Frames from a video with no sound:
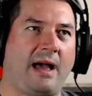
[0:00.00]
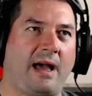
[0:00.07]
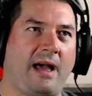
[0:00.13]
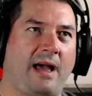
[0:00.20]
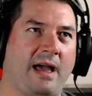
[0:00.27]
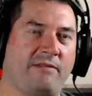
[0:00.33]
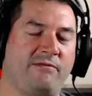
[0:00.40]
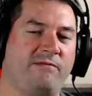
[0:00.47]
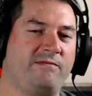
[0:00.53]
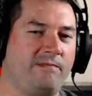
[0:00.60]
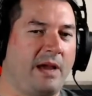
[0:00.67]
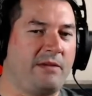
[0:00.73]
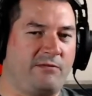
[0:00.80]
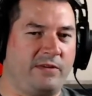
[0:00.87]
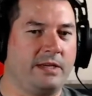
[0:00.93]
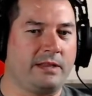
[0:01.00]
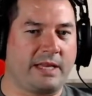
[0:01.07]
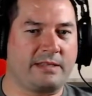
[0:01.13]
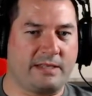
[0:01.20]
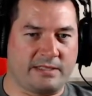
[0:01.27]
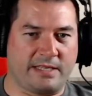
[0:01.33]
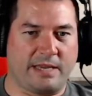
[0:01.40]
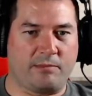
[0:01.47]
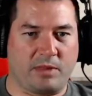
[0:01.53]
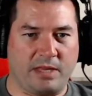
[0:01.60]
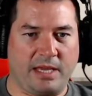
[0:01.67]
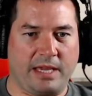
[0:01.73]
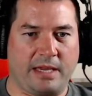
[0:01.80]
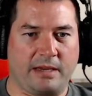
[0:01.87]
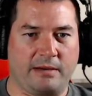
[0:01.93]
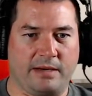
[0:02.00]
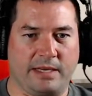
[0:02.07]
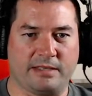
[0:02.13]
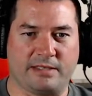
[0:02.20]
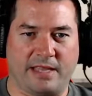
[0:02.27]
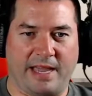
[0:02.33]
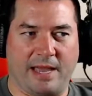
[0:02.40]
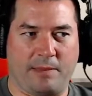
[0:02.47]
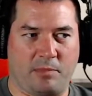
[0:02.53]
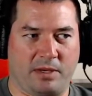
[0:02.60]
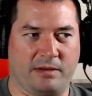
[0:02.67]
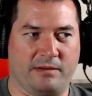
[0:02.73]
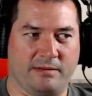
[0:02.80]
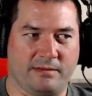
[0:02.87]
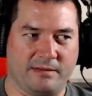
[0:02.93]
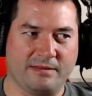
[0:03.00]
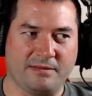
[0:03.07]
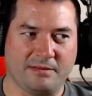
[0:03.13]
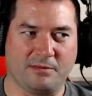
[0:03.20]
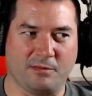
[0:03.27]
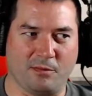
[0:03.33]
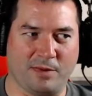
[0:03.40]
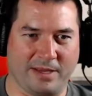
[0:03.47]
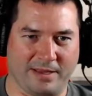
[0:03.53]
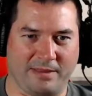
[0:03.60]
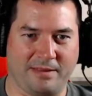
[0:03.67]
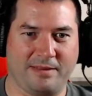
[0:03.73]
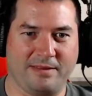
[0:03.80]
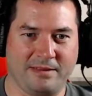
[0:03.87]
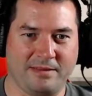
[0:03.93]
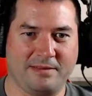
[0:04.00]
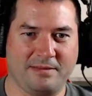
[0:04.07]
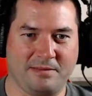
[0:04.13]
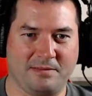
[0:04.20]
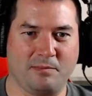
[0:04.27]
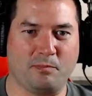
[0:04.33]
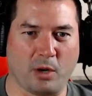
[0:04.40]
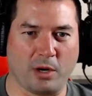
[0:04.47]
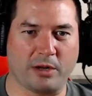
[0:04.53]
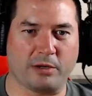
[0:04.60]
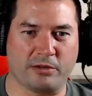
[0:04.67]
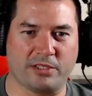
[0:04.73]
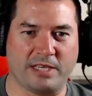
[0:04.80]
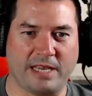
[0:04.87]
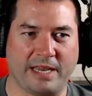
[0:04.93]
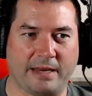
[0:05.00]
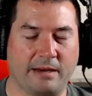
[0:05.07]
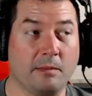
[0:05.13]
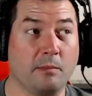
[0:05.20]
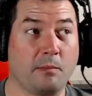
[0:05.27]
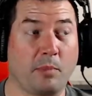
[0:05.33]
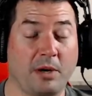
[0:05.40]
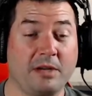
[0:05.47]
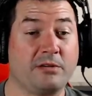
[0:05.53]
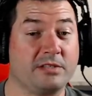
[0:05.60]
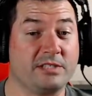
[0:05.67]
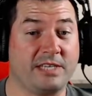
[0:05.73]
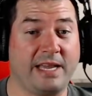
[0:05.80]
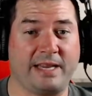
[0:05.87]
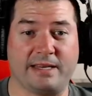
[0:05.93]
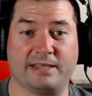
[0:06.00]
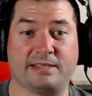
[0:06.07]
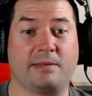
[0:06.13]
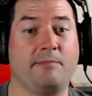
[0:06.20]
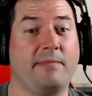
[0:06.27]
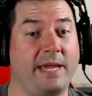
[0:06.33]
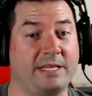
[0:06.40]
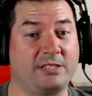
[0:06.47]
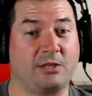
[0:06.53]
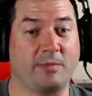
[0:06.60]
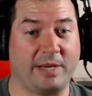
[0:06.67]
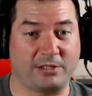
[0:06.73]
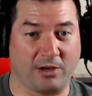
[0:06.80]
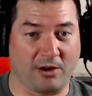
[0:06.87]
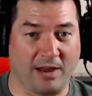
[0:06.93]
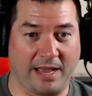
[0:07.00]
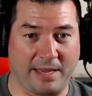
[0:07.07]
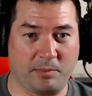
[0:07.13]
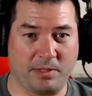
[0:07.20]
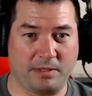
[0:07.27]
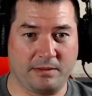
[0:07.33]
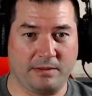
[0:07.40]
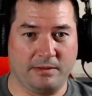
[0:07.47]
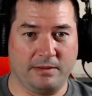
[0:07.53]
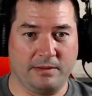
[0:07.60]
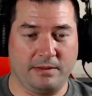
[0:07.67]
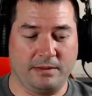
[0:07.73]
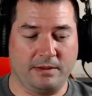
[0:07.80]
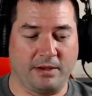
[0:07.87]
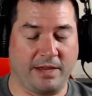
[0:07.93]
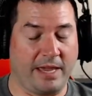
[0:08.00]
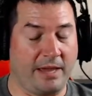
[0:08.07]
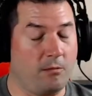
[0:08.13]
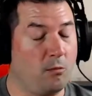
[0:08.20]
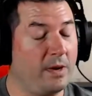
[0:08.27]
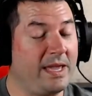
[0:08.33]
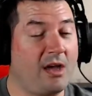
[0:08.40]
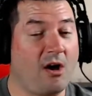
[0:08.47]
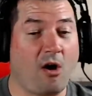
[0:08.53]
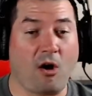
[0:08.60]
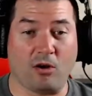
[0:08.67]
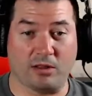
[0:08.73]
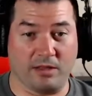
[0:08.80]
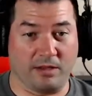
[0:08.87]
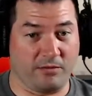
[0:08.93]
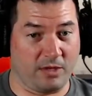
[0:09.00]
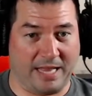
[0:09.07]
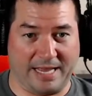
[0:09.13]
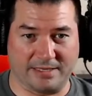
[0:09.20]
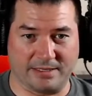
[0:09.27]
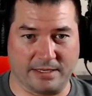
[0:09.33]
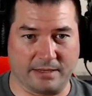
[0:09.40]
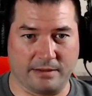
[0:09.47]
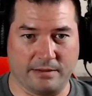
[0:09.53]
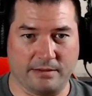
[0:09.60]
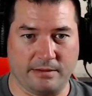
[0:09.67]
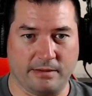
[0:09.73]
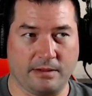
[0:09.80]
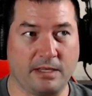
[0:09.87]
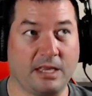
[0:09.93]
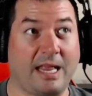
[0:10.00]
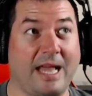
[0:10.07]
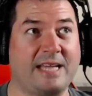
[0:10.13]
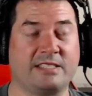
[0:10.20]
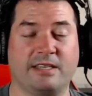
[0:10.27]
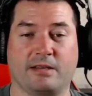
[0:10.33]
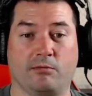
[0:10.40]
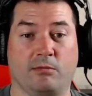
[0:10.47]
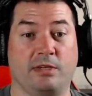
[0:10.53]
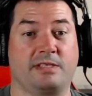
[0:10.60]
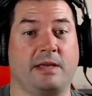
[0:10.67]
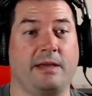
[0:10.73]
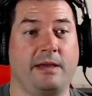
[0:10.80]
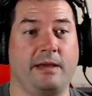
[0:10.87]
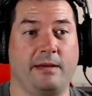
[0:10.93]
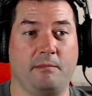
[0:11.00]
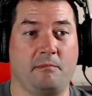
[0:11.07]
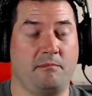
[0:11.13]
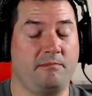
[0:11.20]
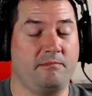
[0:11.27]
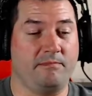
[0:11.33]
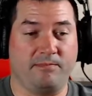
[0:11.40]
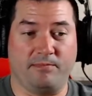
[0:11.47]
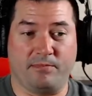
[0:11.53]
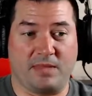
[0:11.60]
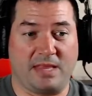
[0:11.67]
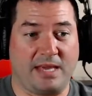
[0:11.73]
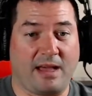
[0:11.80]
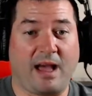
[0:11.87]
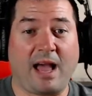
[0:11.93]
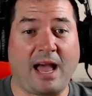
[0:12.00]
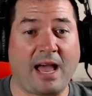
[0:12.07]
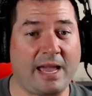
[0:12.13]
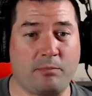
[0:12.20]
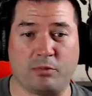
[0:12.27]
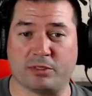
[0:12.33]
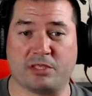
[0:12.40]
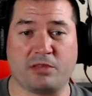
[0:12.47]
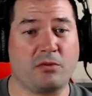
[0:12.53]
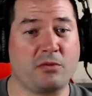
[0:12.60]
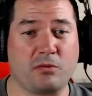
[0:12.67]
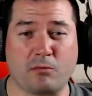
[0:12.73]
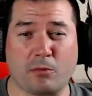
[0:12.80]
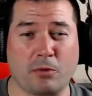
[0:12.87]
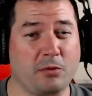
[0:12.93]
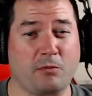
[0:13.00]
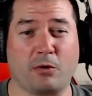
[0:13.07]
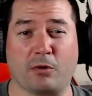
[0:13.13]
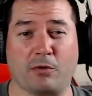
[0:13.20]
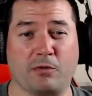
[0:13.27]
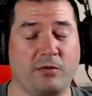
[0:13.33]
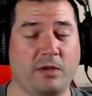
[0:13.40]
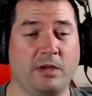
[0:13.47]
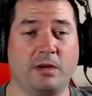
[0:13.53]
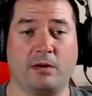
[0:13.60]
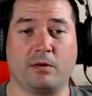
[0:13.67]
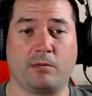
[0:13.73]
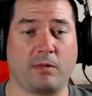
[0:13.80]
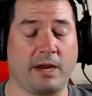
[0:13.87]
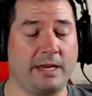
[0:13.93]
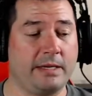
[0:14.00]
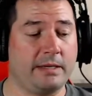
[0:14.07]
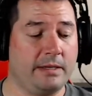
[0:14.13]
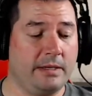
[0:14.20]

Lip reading: I feel like the same thing needs to happen with Burning Crusade. Burning Crusade is major hype. Okay, we all love Classic. Classic was, the hype was through the roof, right?